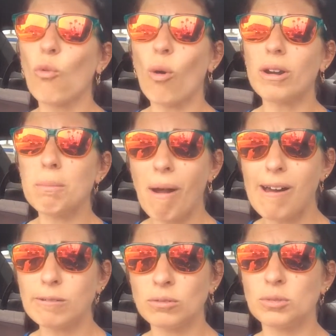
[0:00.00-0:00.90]
40
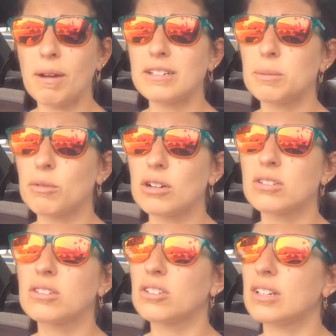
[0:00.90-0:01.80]
pounds bicep
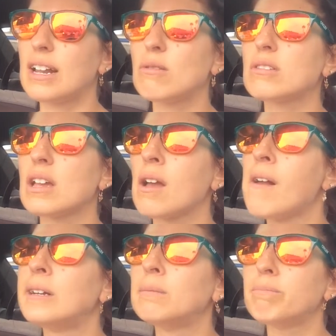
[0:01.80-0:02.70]
curls. So today it was like
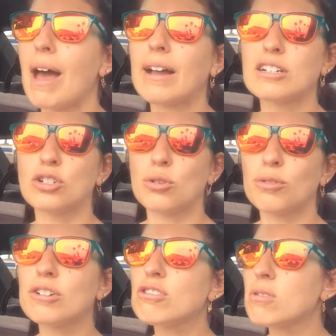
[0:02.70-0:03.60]
back and
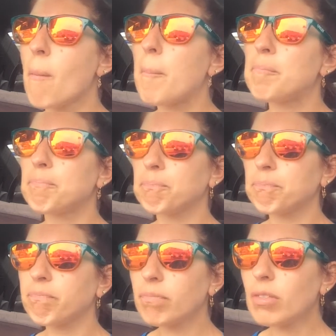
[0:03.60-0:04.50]
shoulders.
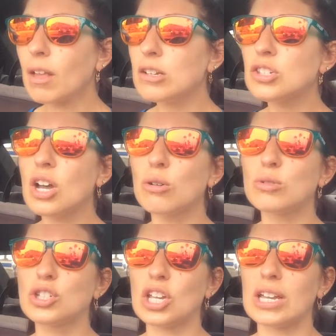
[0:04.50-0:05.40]
So it
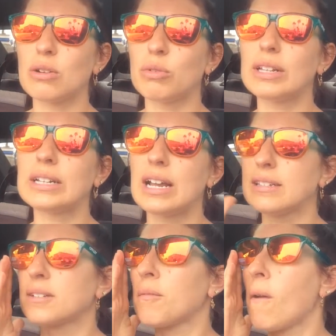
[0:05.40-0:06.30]
was like really
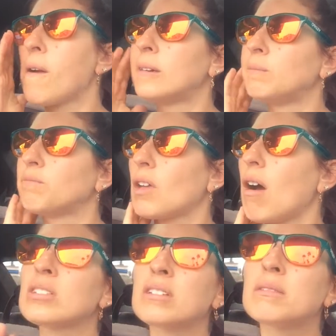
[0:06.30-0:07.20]
nice.
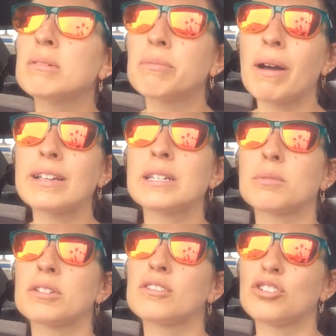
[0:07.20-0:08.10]
Just a little bit of
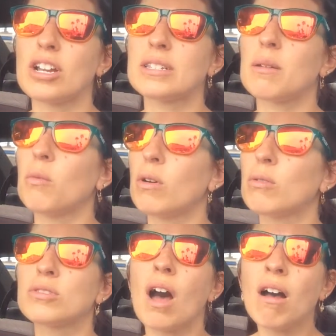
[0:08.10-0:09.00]
biceps, a little tricep. And what
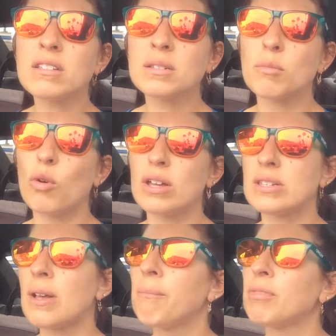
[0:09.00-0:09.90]
was awesome
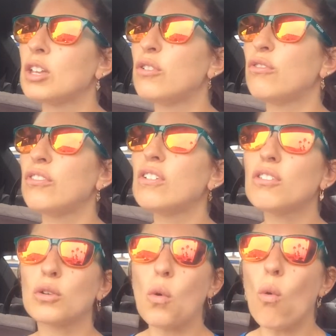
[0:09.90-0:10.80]
was you feel
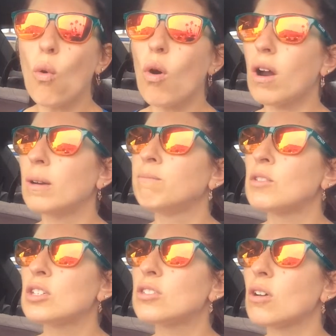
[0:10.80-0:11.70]
the core.
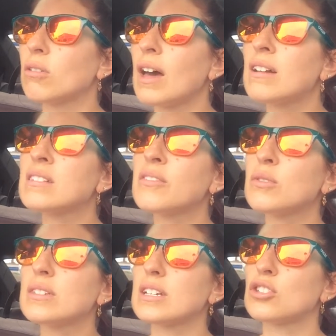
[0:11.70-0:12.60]
So a lot of stuff
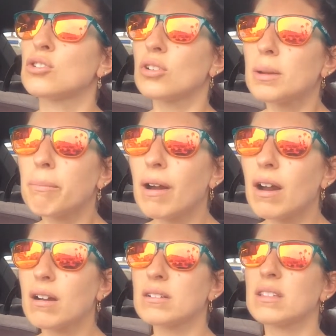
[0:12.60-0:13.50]
was like straight
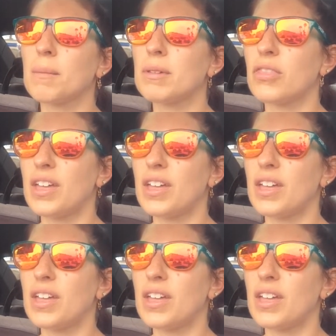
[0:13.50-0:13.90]
bars type of